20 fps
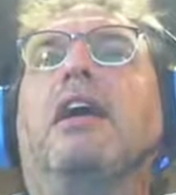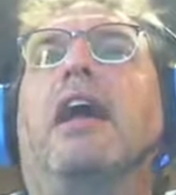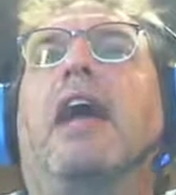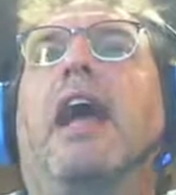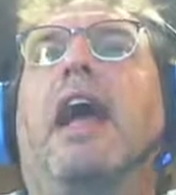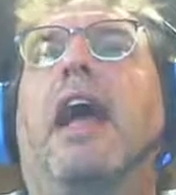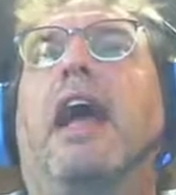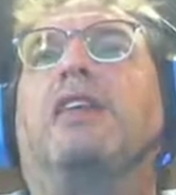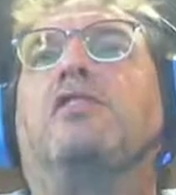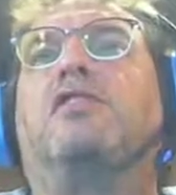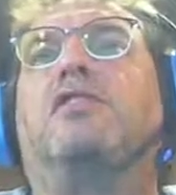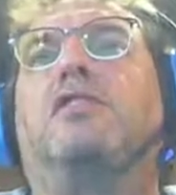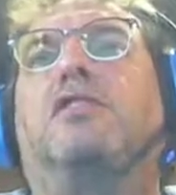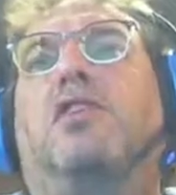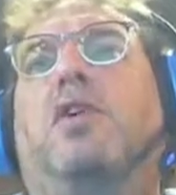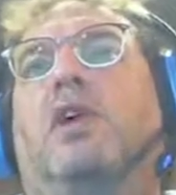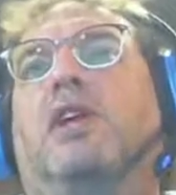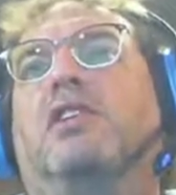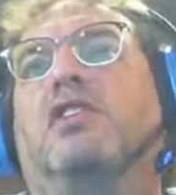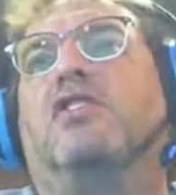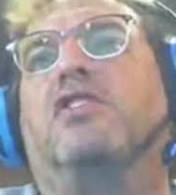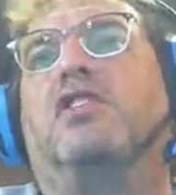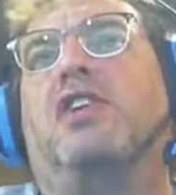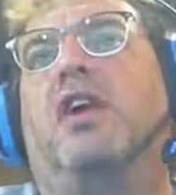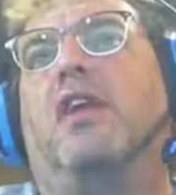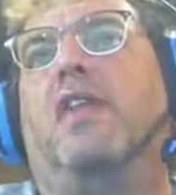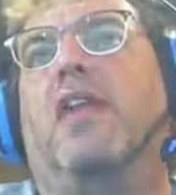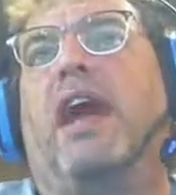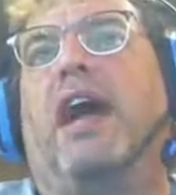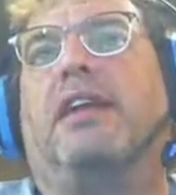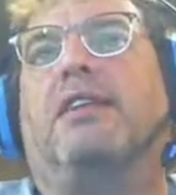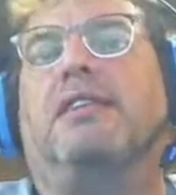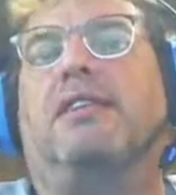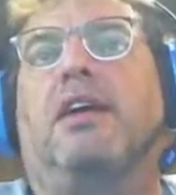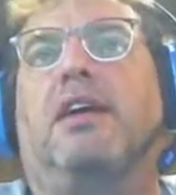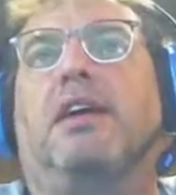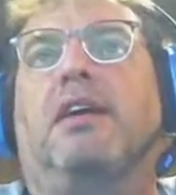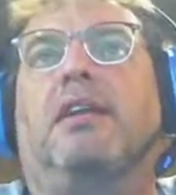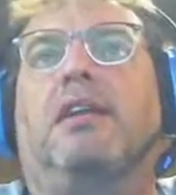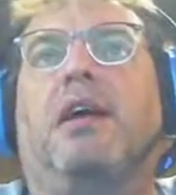and it's just going to share that
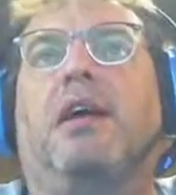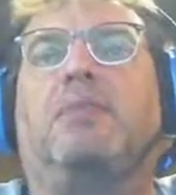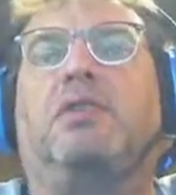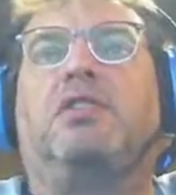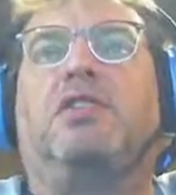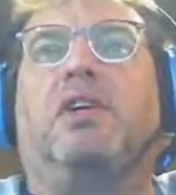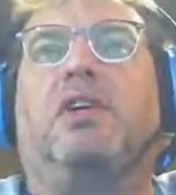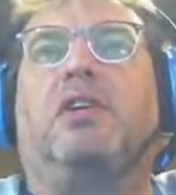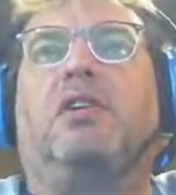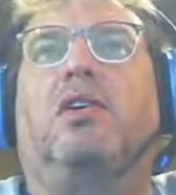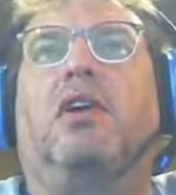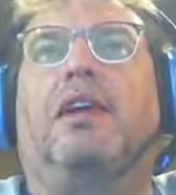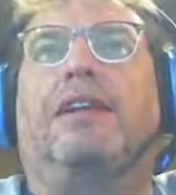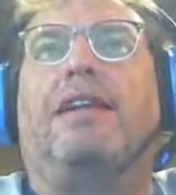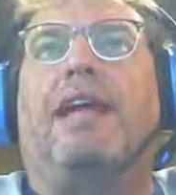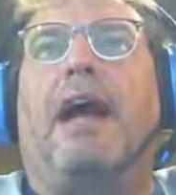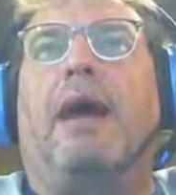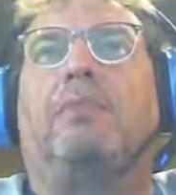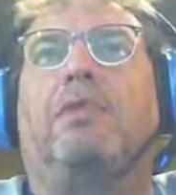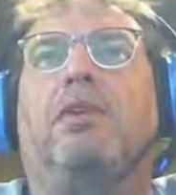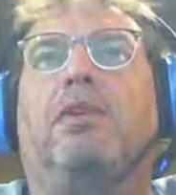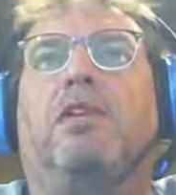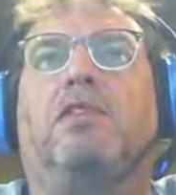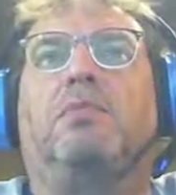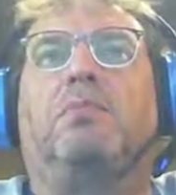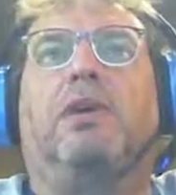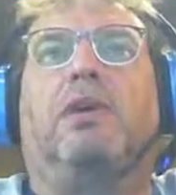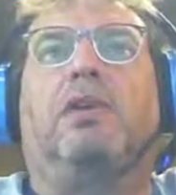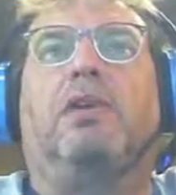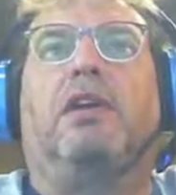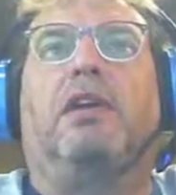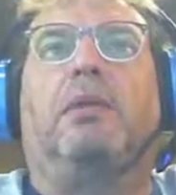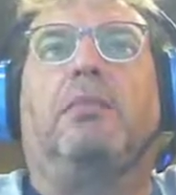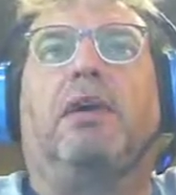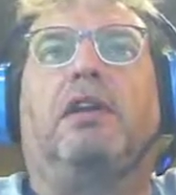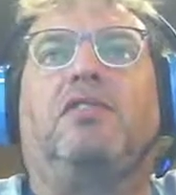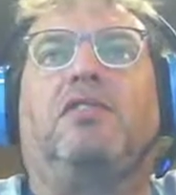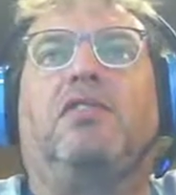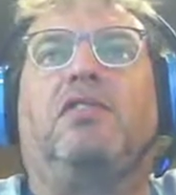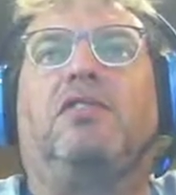that particular adapter that's built into
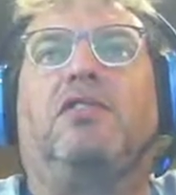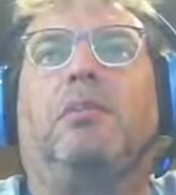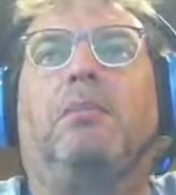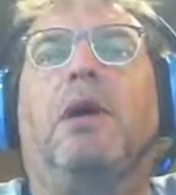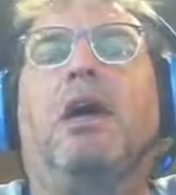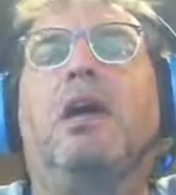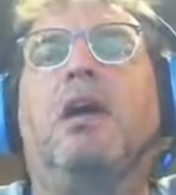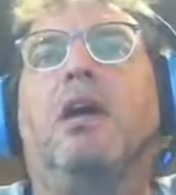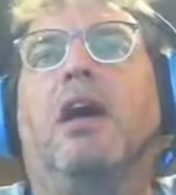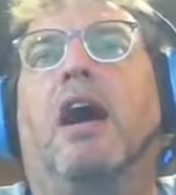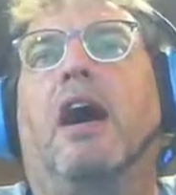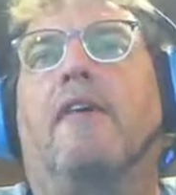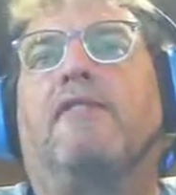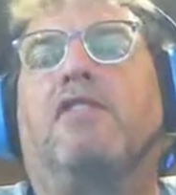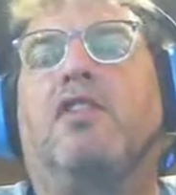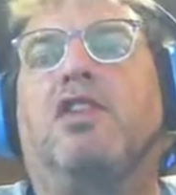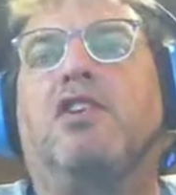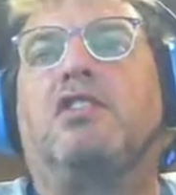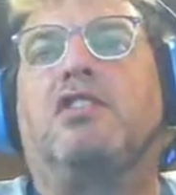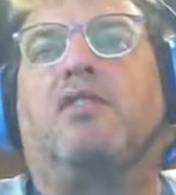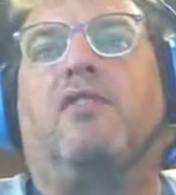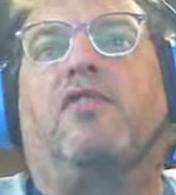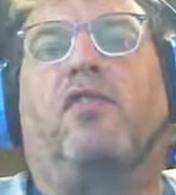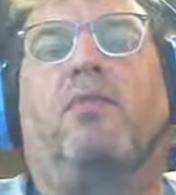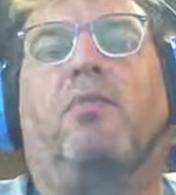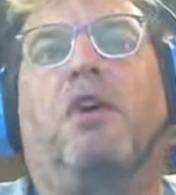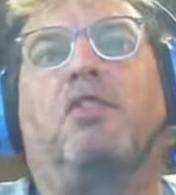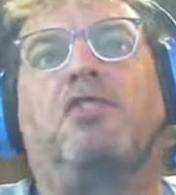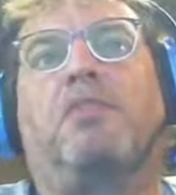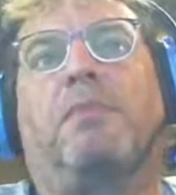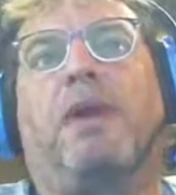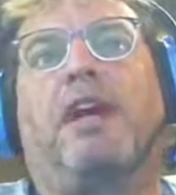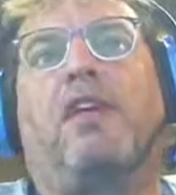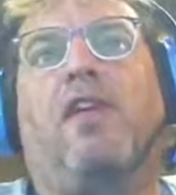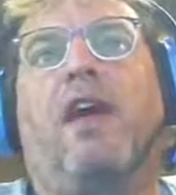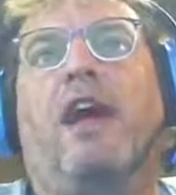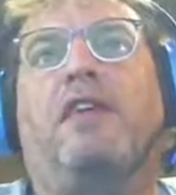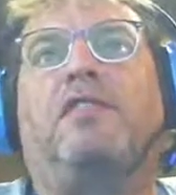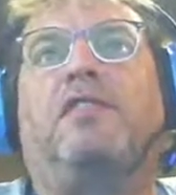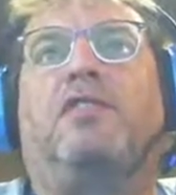my system. For most of my
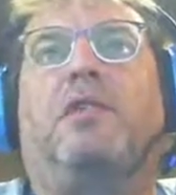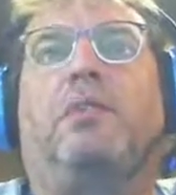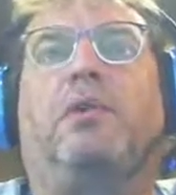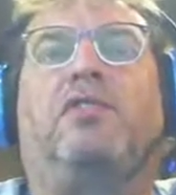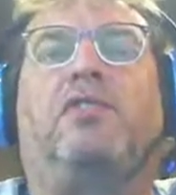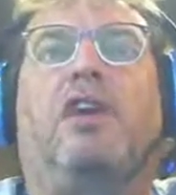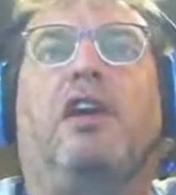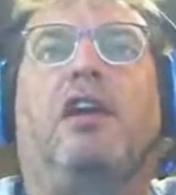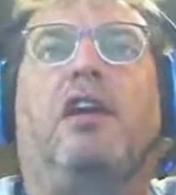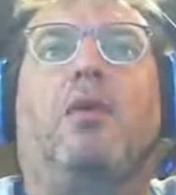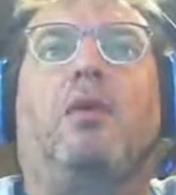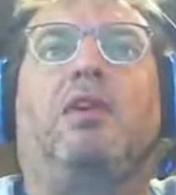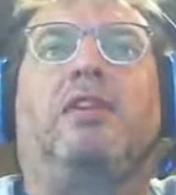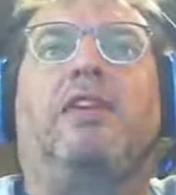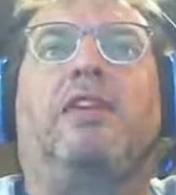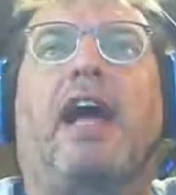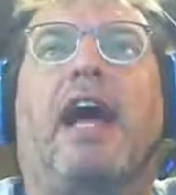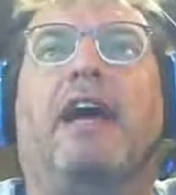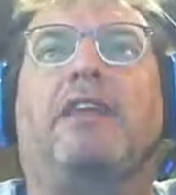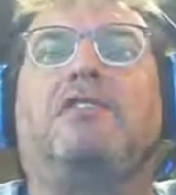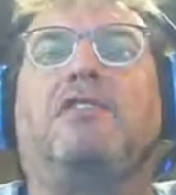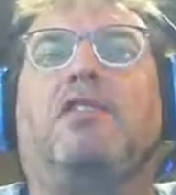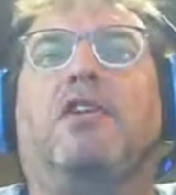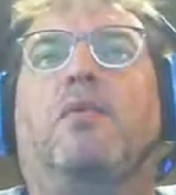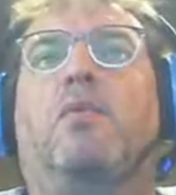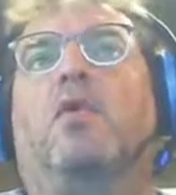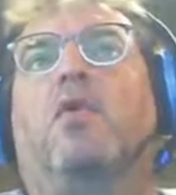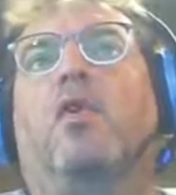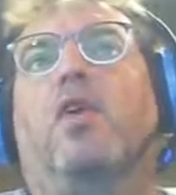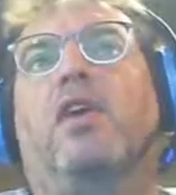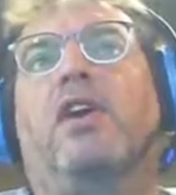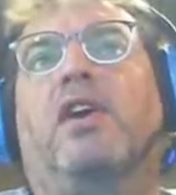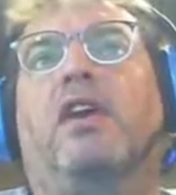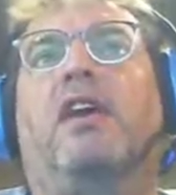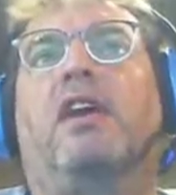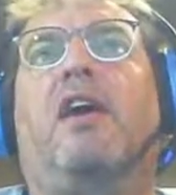classes, I'm going to say go with NAT, so we're only going to